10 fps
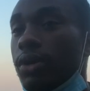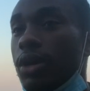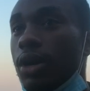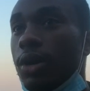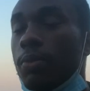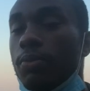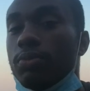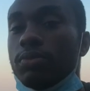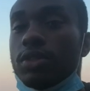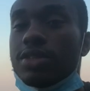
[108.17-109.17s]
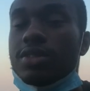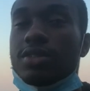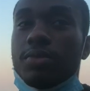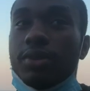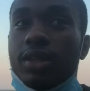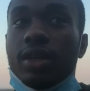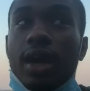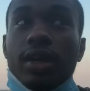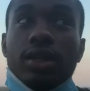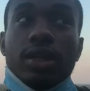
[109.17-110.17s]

Um, this is something that